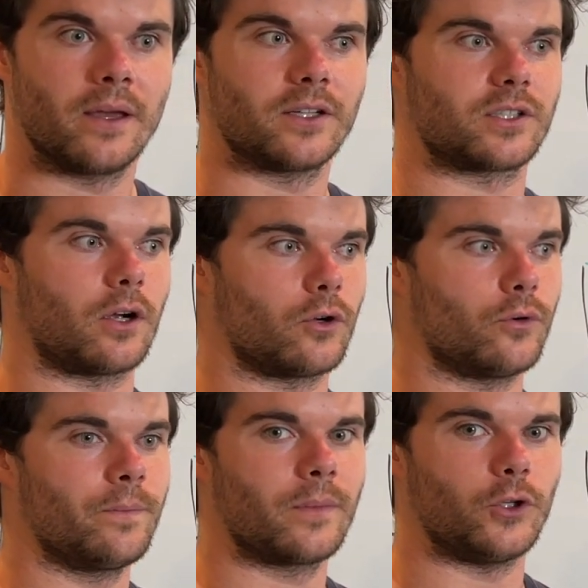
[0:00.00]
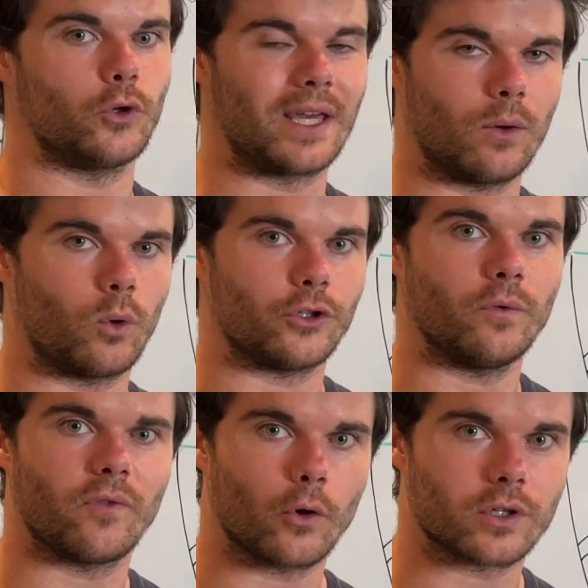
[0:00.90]
So you get what you
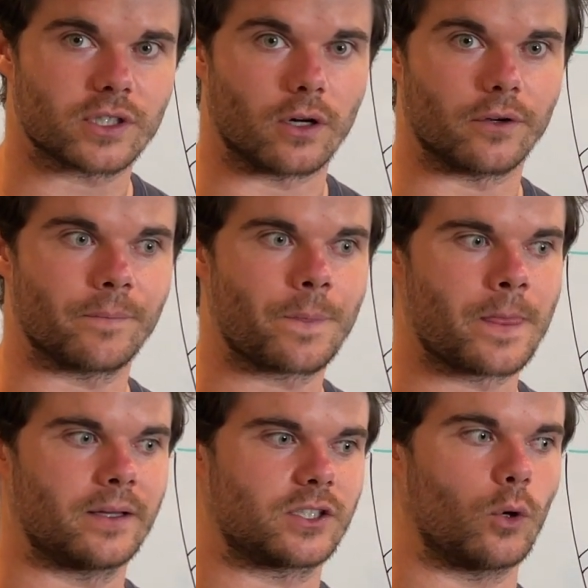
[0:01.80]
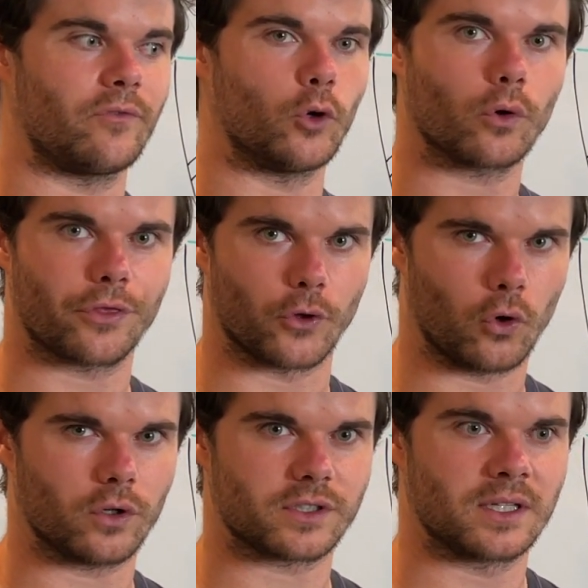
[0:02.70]
focus on. So if your
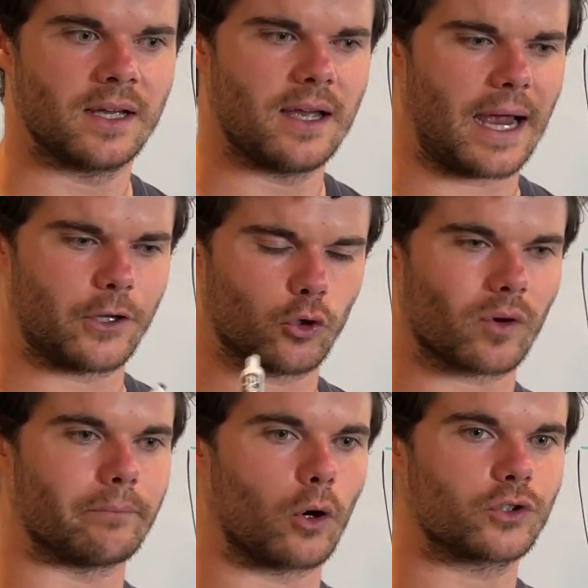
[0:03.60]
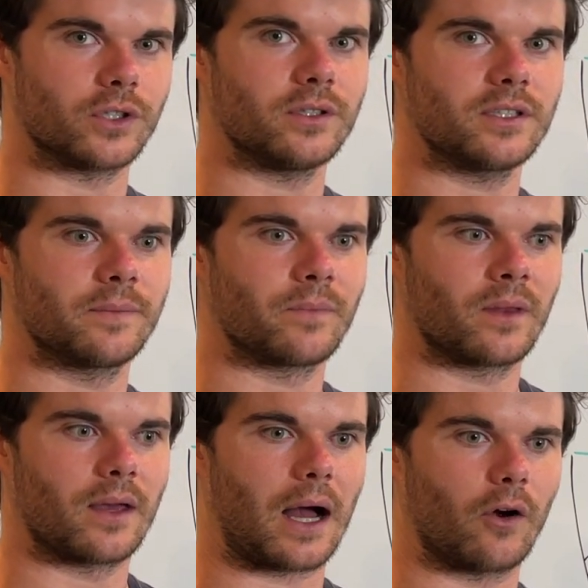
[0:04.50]
thoughts and your emotions
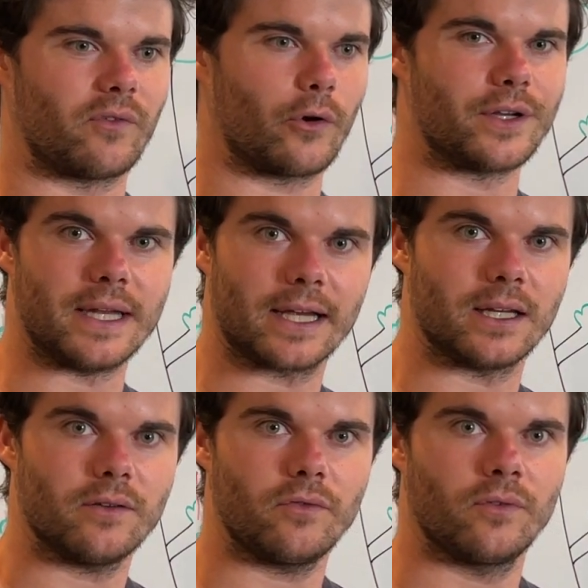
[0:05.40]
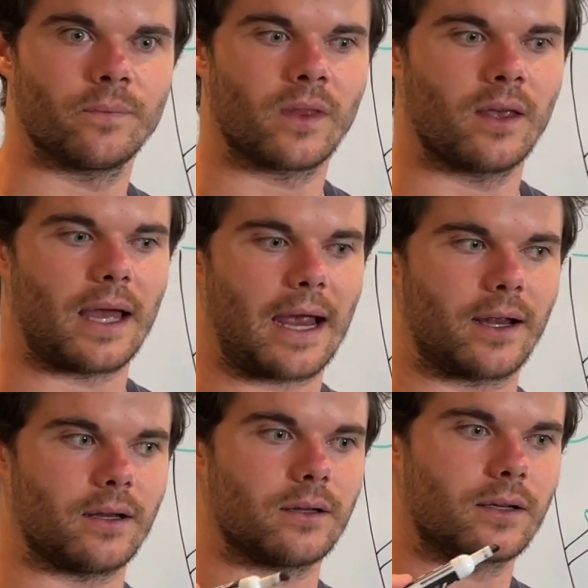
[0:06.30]
are very negative,
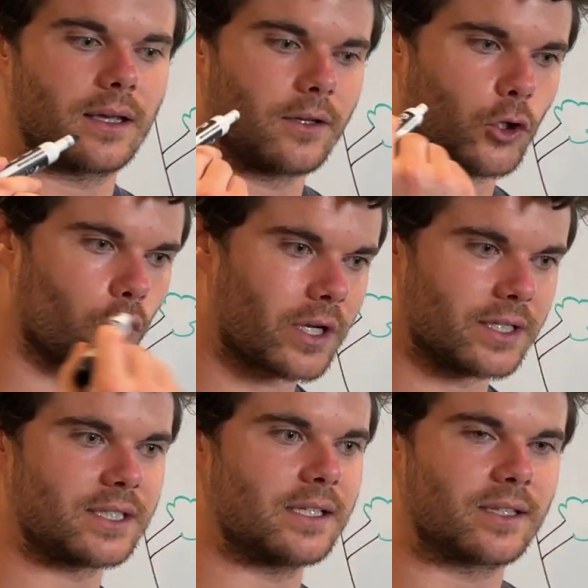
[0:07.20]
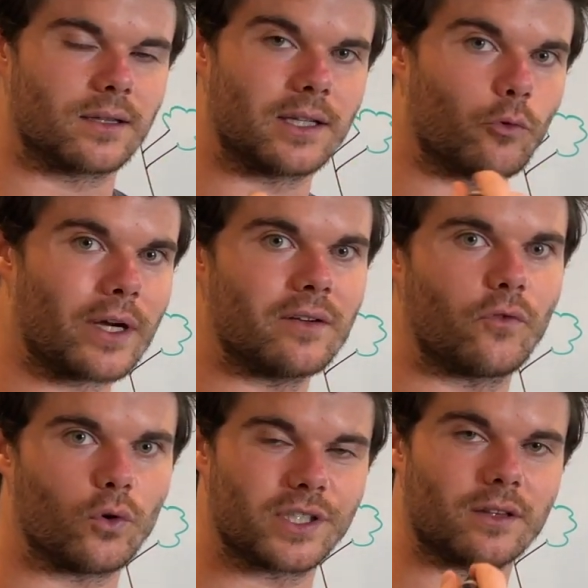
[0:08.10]
and you're consistently
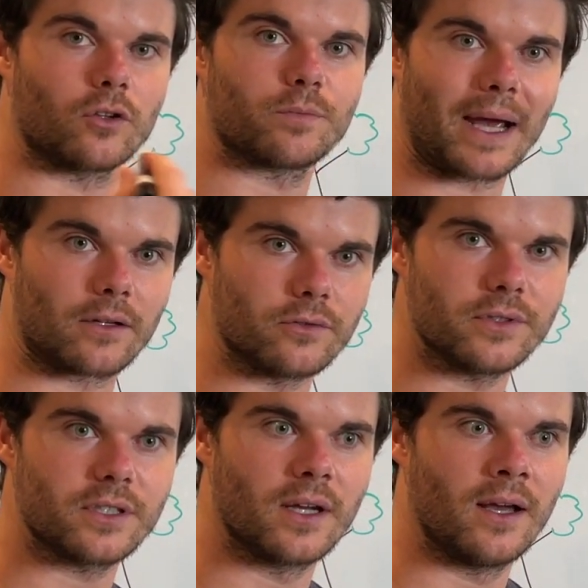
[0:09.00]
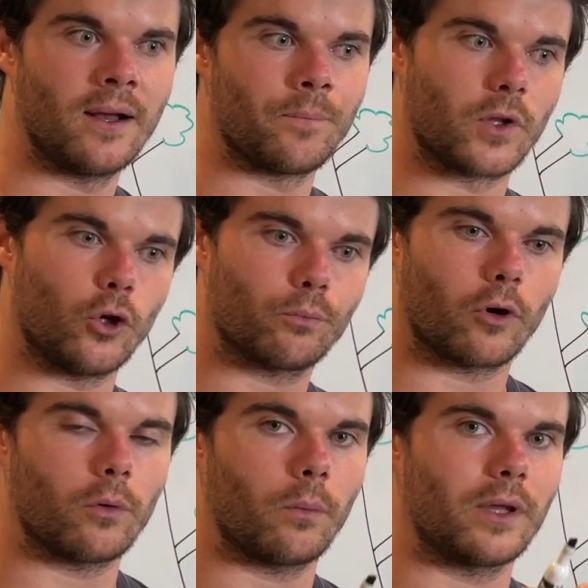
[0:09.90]
reinforcing those patterns, you're
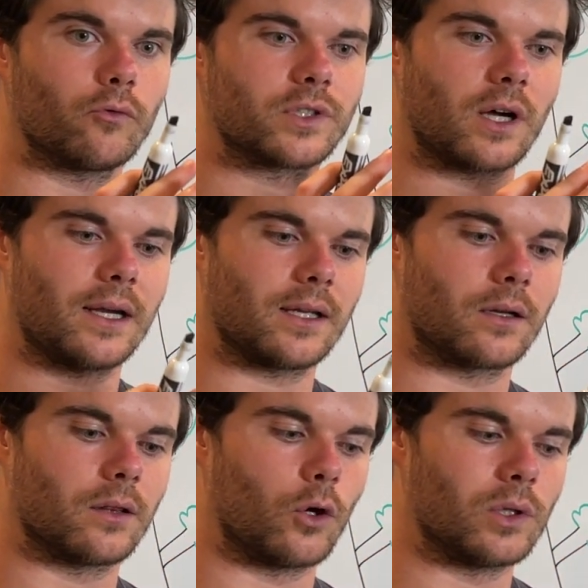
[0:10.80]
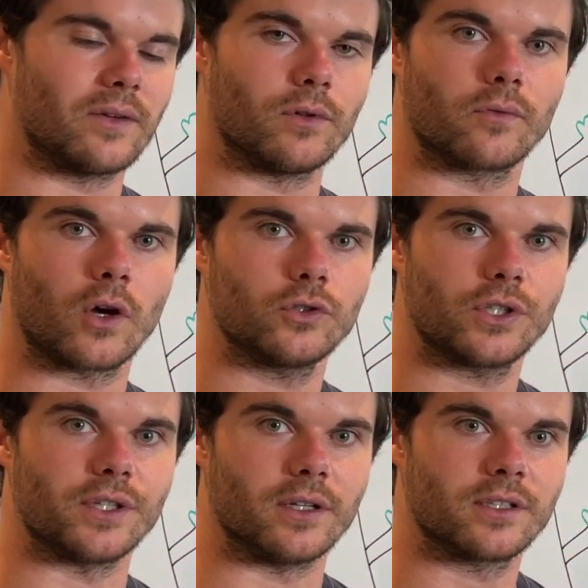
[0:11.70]
probably residing at a lower level of
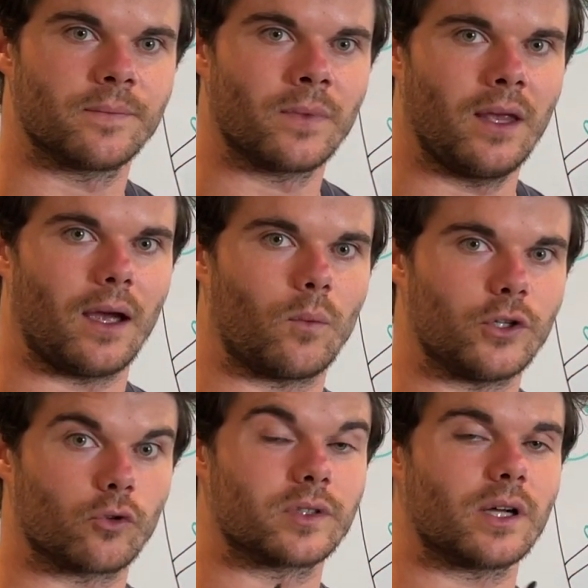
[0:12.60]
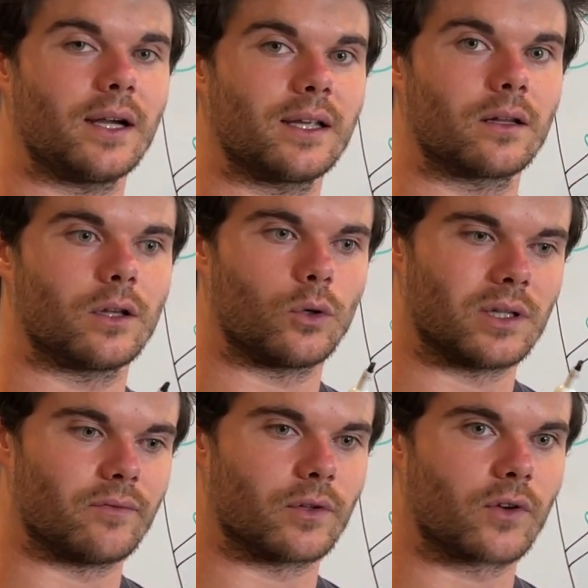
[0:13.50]
consciousness. And when you're residing at a lower
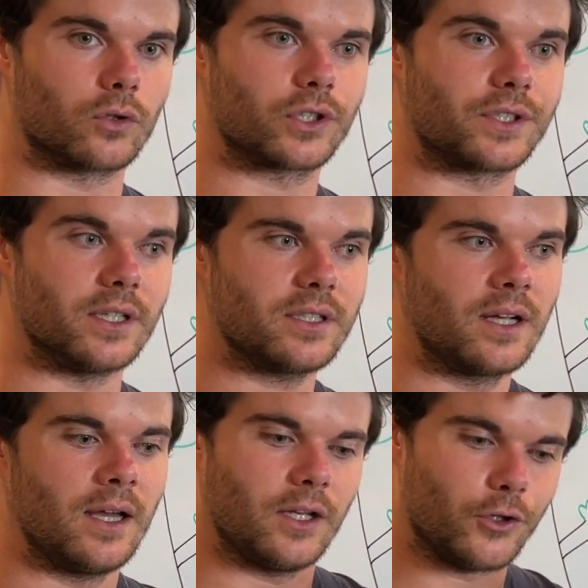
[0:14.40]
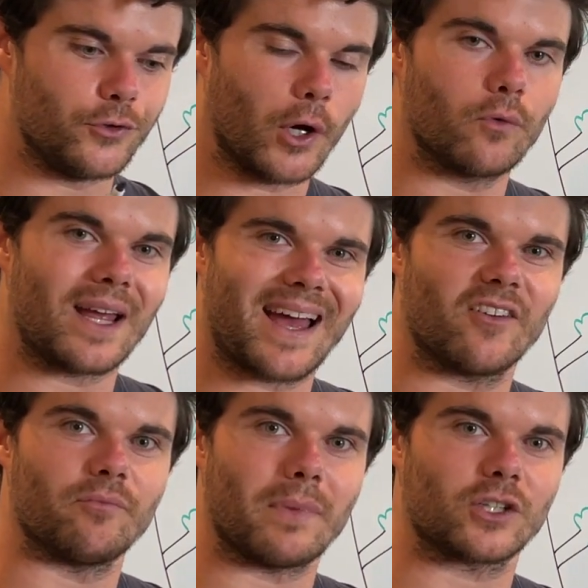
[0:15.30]
level of consciousness, you don't
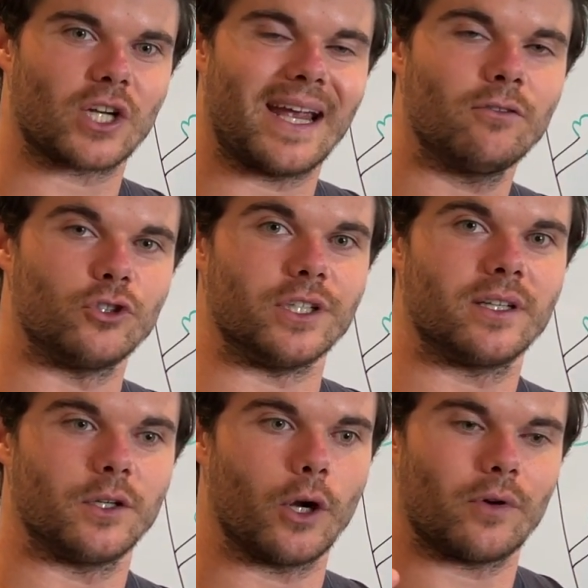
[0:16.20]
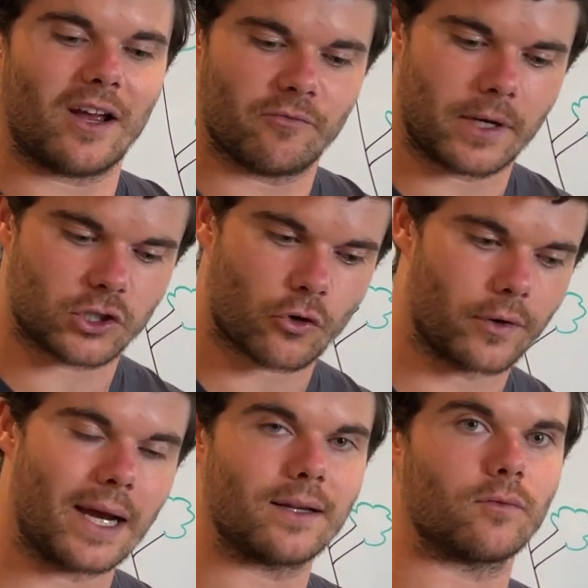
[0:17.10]
have much energy. You don't have much
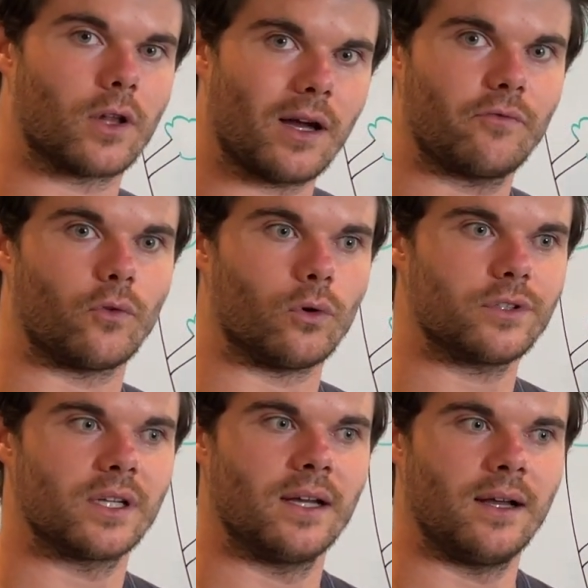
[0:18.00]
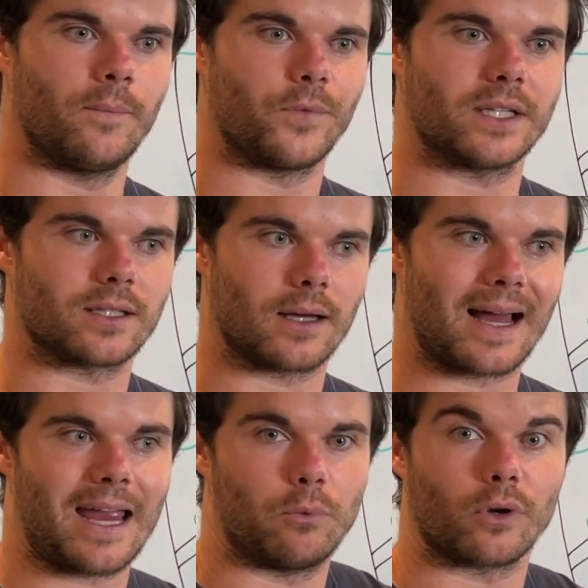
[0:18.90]
creative life force that's
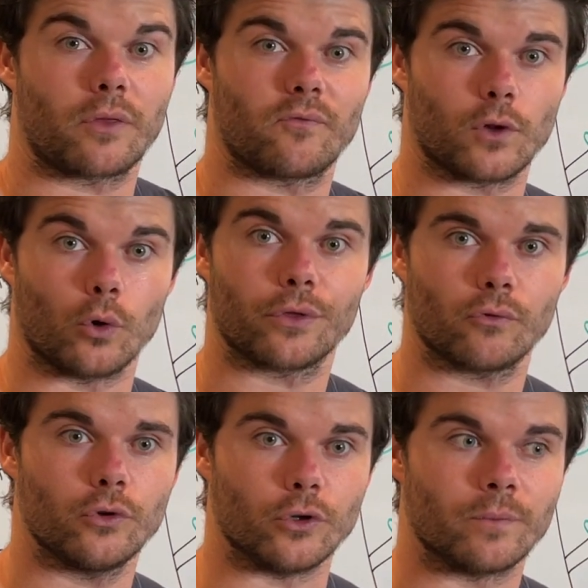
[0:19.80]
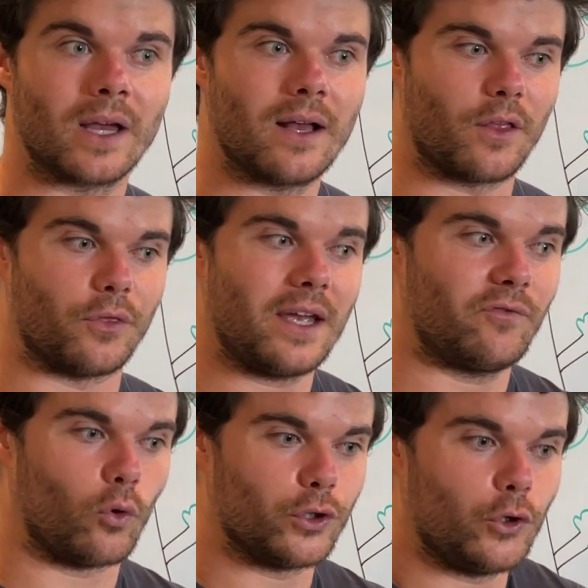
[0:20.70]
able to flow through you.
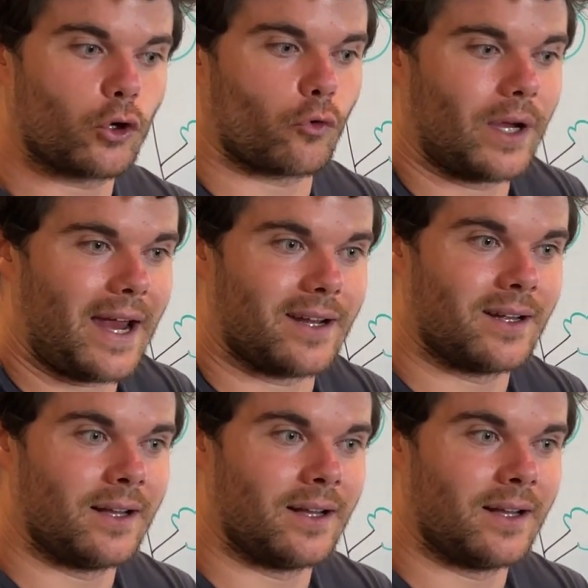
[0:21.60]
Therefore, you create